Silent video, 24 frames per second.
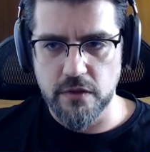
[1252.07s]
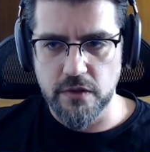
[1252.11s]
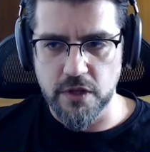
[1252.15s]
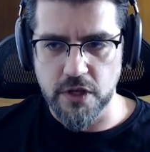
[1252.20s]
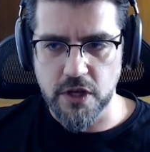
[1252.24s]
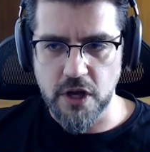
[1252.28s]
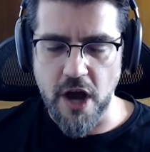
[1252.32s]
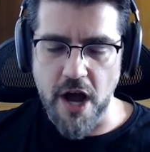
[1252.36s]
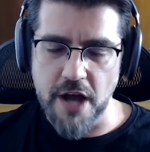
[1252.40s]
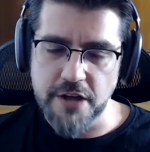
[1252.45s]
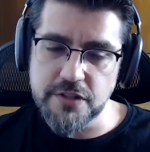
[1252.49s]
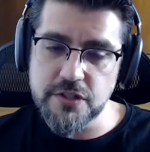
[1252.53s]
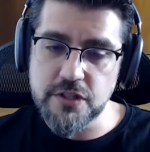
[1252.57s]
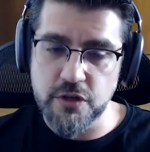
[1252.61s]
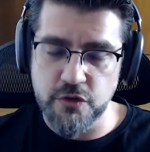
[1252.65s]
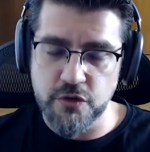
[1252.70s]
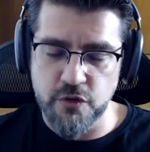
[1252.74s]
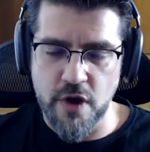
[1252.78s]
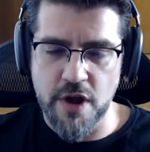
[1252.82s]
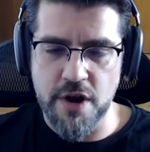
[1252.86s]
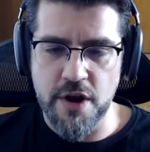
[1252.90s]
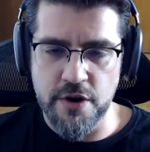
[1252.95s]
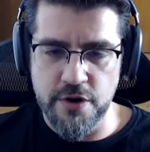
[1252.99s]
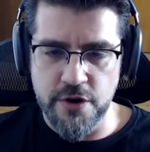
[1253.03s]
the cost to
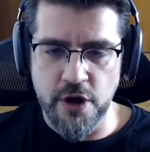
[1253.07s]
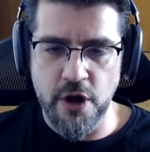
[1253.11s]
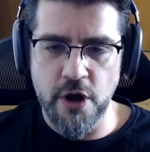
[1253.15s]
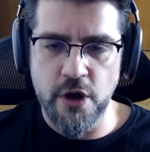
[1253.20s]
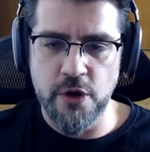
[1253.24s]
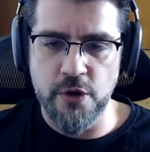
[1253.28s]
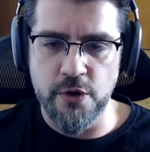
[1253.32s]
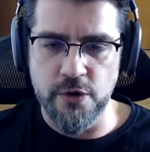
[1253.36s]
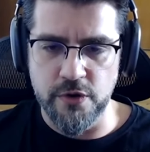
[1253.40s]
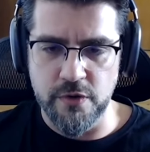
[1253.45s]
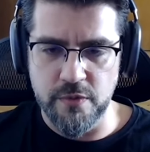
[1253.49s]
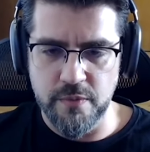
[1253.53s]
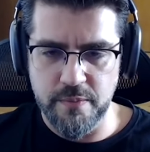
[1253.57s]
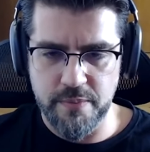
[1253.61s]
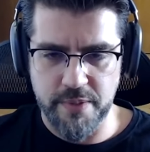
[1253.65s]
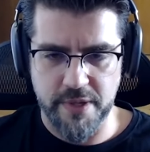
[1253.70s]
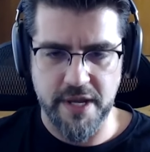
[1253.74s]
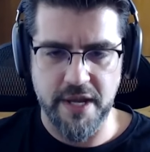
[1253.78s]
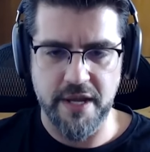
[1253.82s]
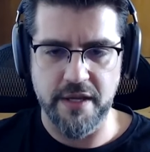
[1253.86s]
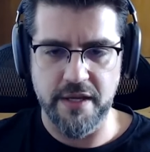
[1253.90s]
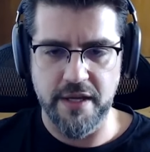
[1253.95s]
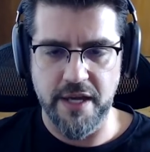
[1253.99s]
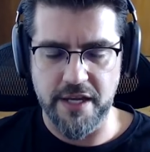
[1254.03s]
run a node
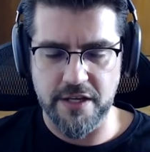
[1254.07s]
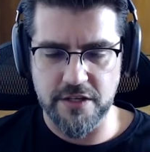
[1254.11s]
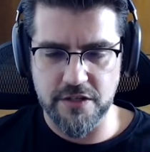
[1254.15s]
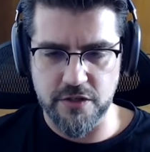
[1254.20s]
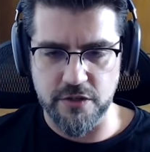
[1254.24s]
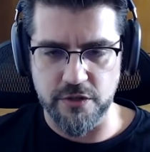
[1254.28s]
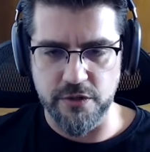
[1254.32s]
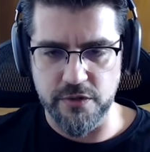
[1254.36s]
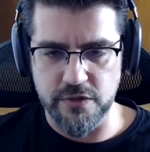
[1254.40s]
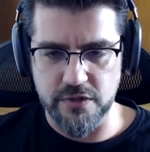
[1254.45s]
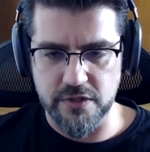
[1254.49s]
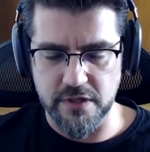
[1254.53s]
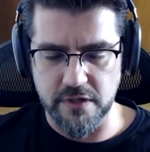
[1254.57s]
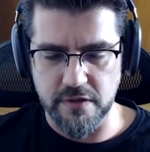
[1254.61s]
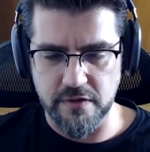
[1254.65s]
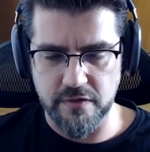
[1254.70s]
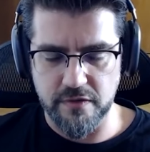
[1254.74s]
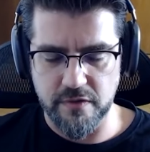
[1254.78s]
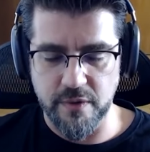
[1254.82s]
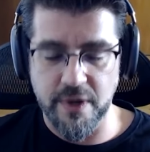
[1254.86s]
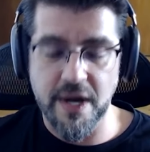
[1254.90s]
being exclusive.